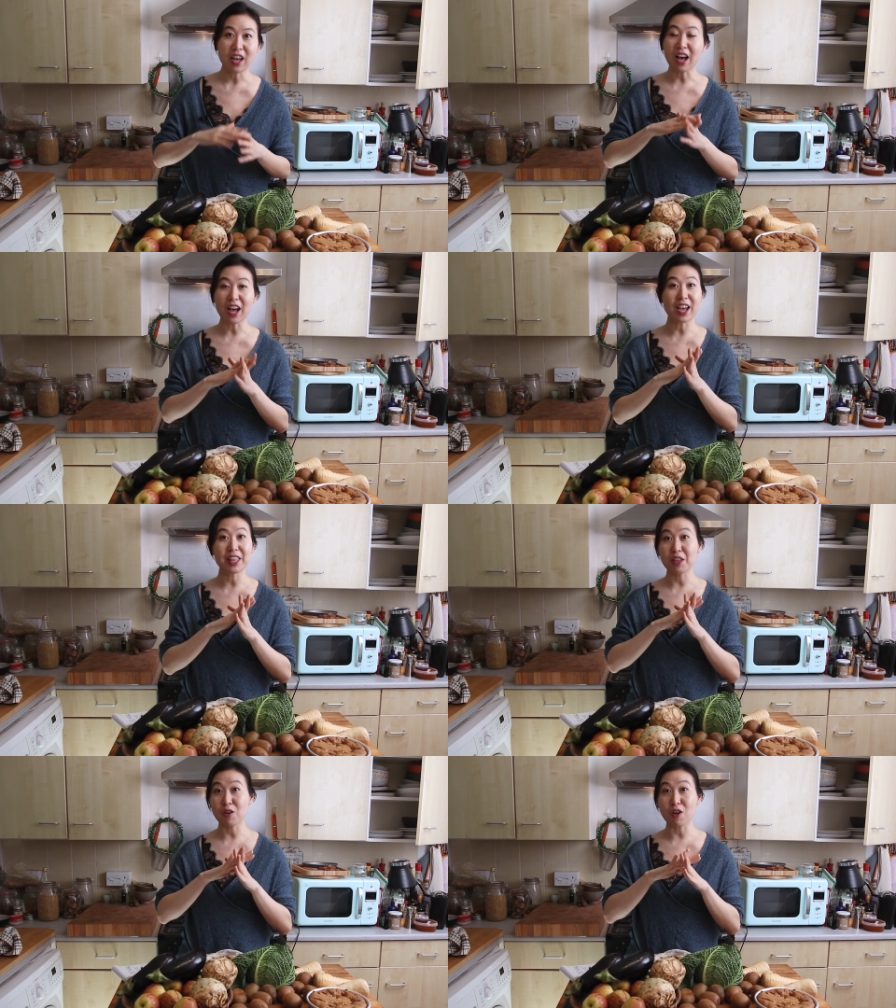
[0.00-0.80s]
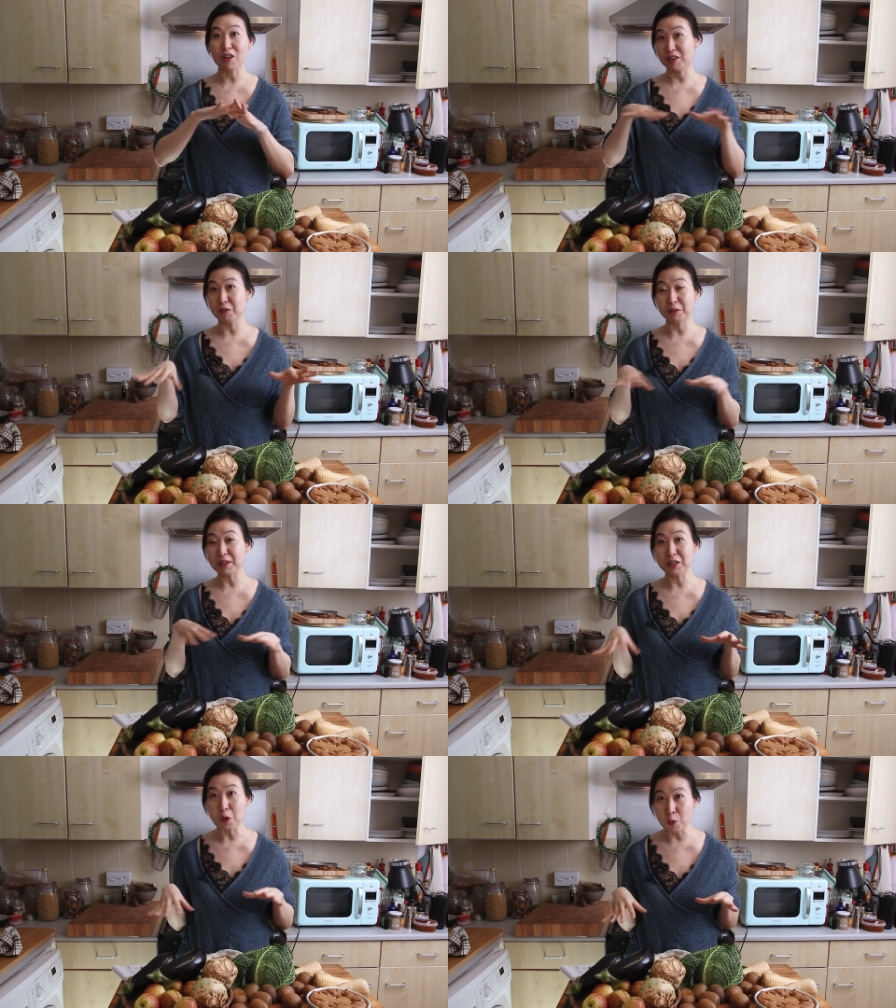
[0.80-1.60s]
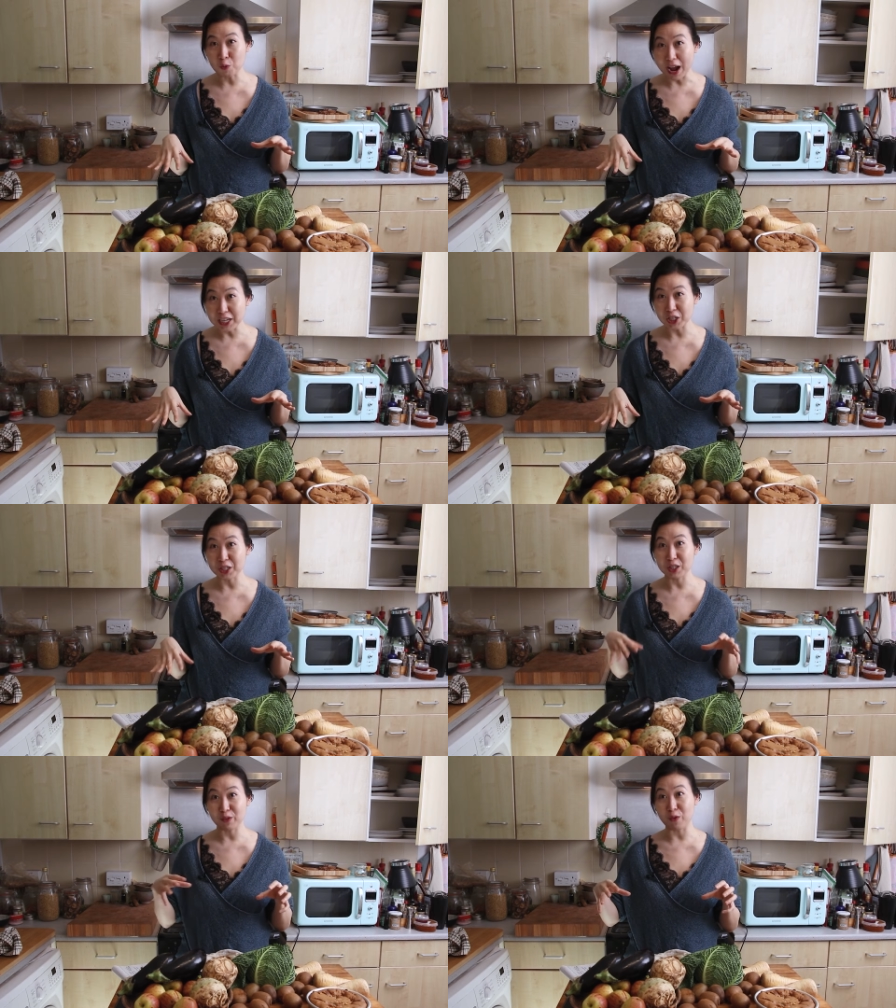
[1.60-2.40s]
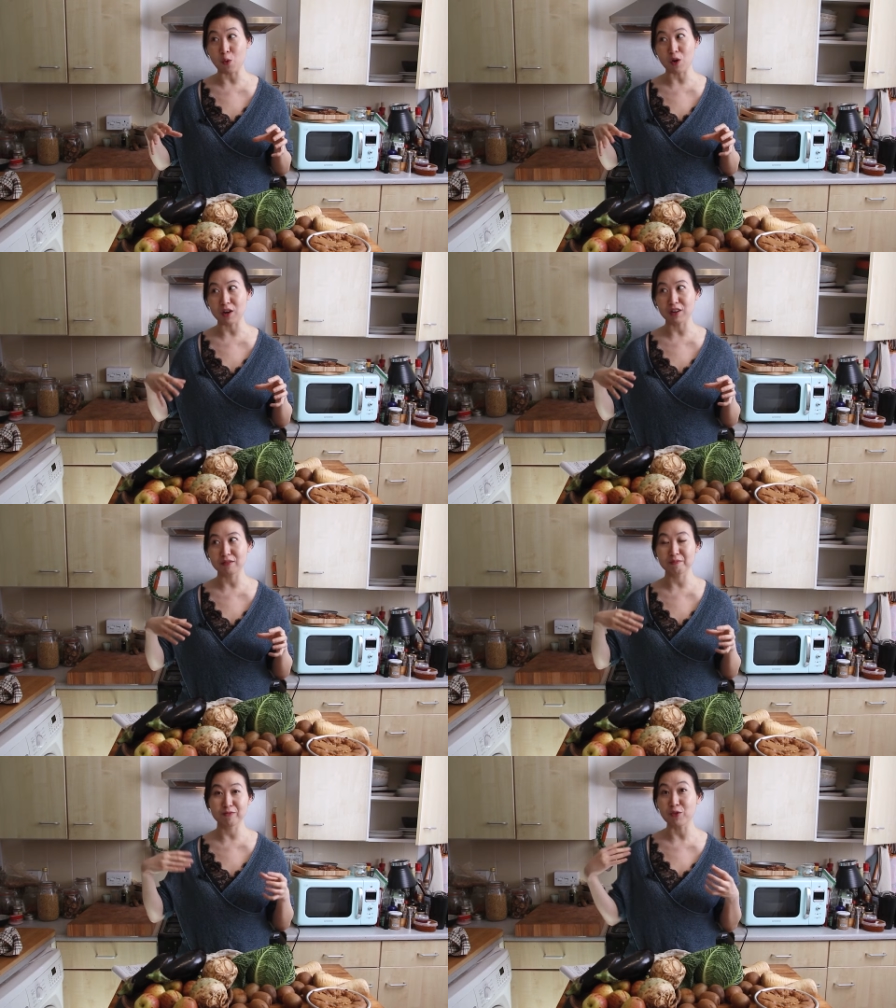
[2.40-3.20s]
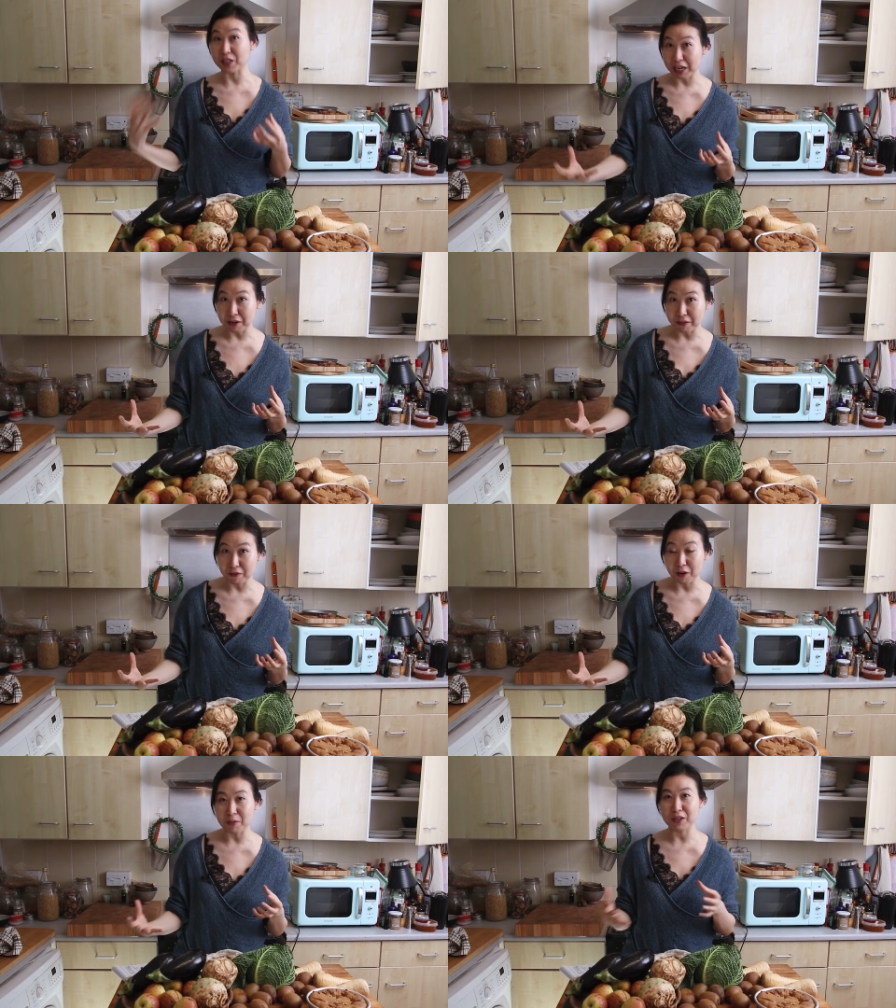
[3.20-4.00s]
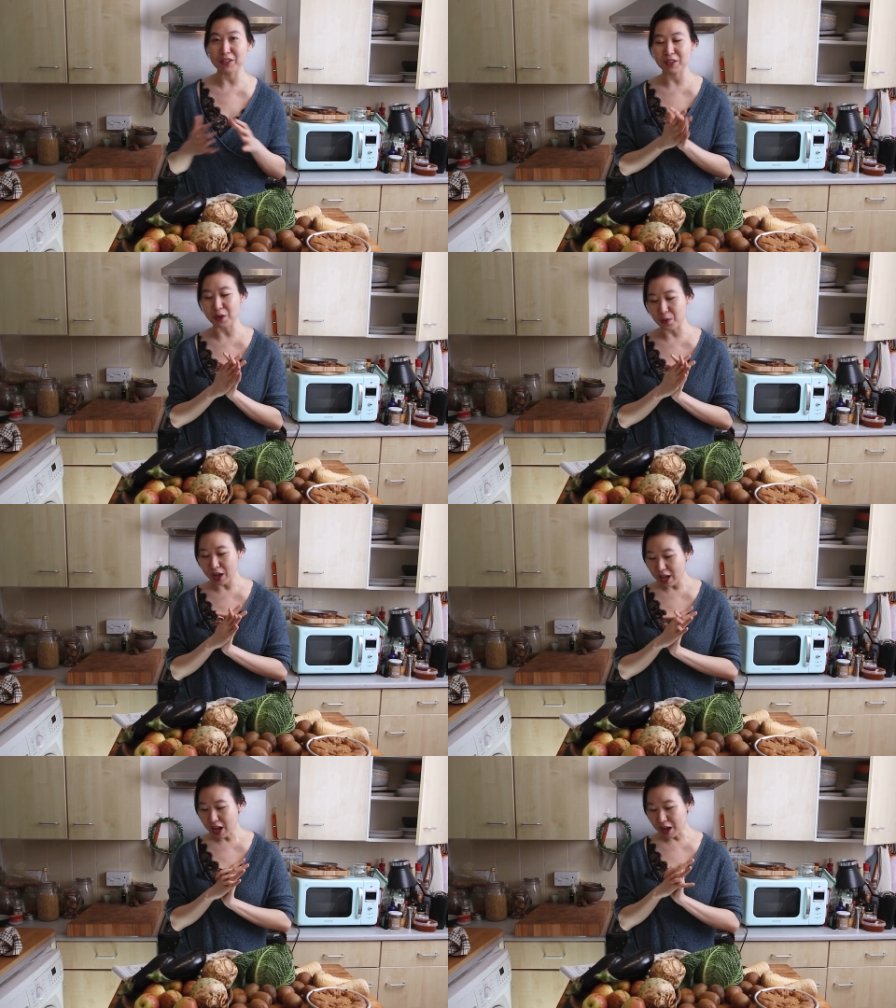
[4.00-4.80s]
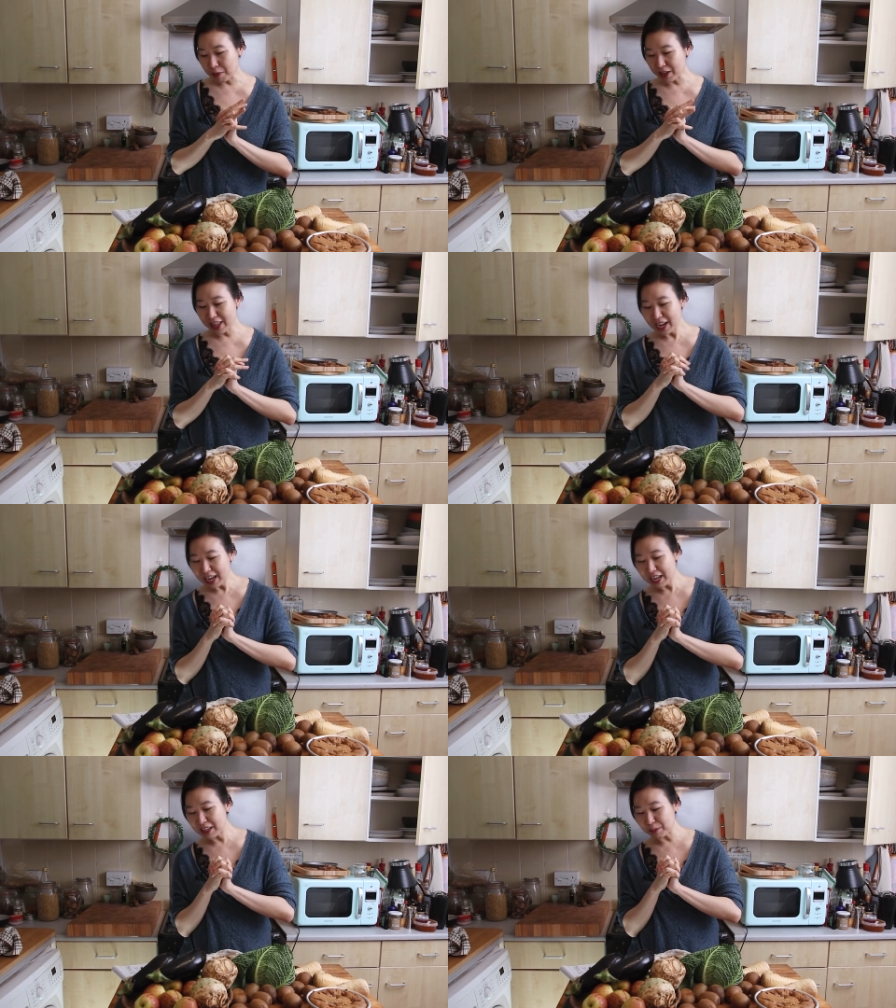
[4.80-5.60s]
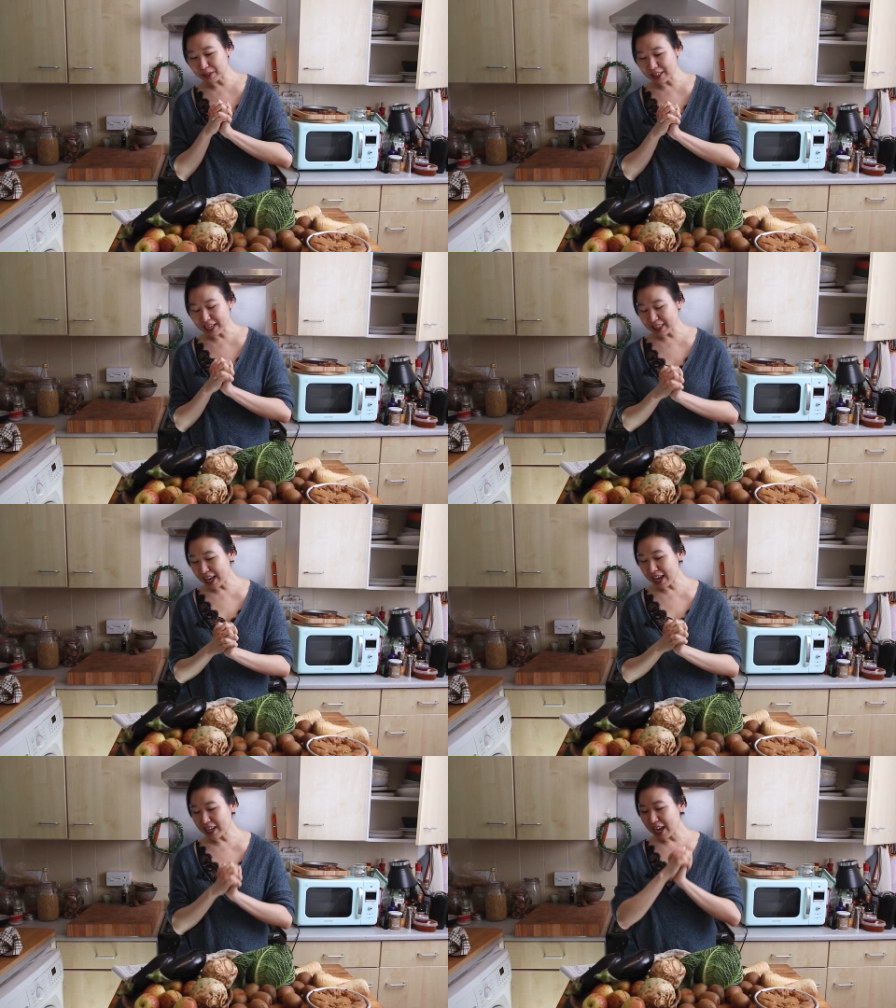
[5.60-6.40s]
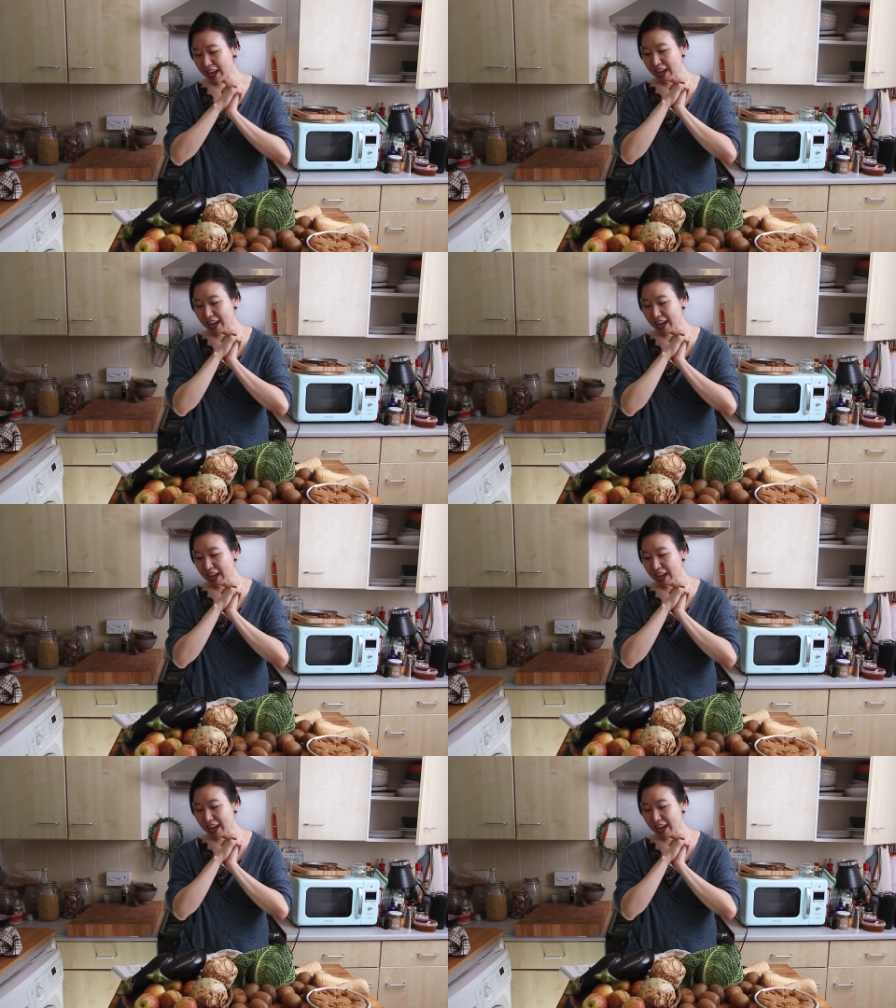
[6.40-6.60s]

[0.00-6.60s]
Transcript: Uh, and there are going to be no rations for, for dairy farmers. So um, on that end, it was like that.